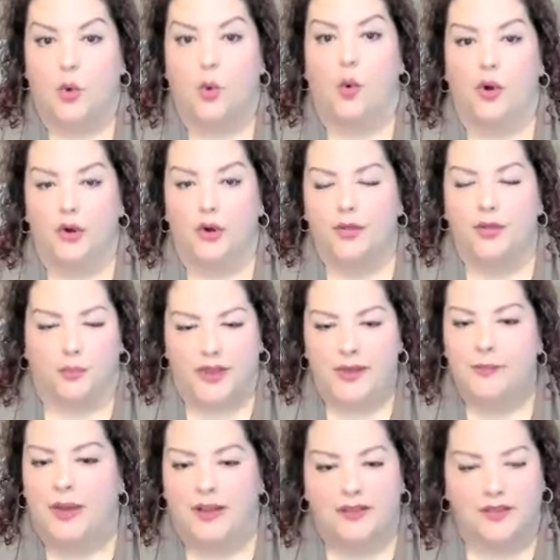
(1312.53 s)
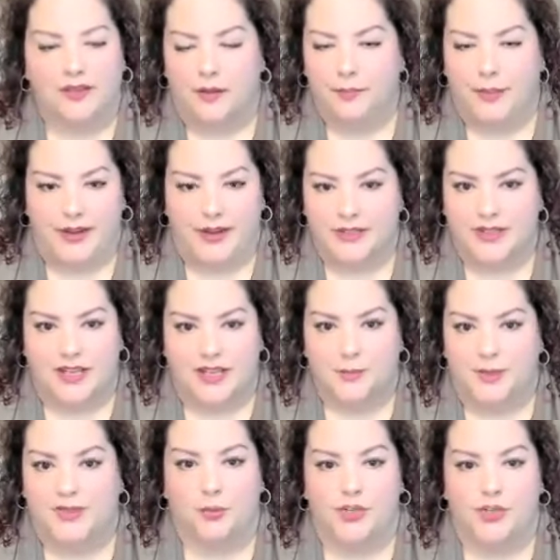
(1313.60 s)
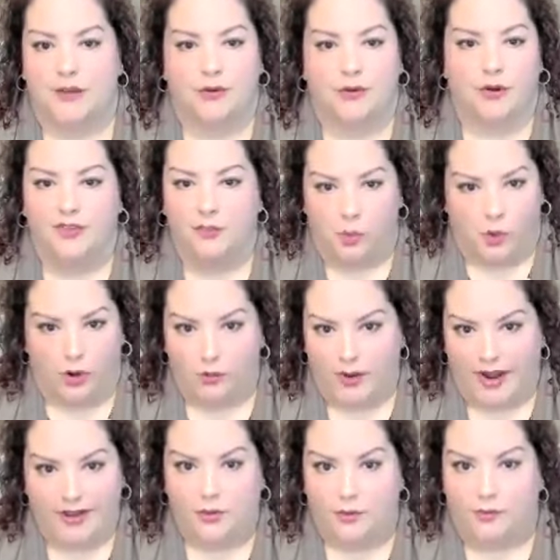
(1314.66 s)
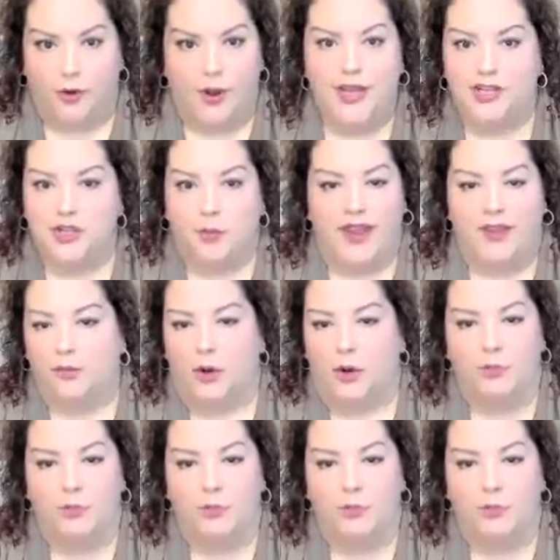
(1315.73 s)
or 3 months unpaid assessments, whichever is more, right? So for HOAs,